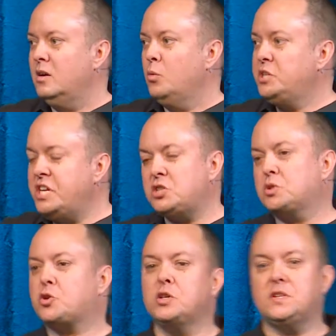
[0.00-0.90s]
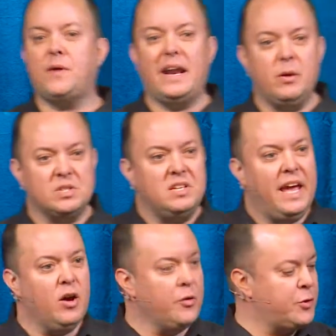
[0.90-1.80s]
When Jesus was crucified, he was
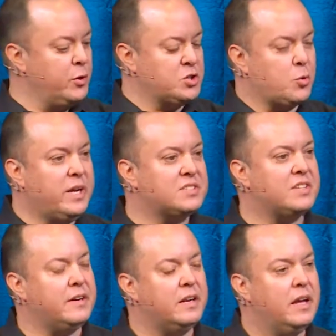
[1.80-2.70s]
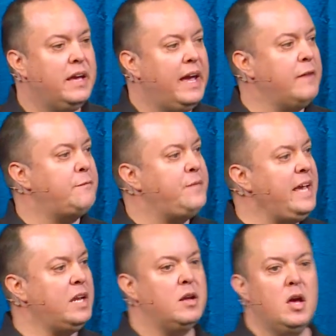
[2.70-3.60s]
nailed through his wrist and
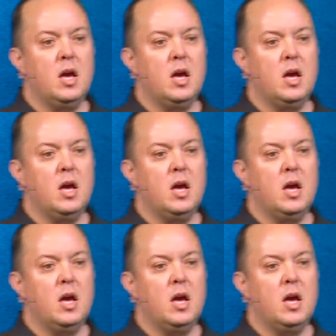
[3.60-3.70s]
feet.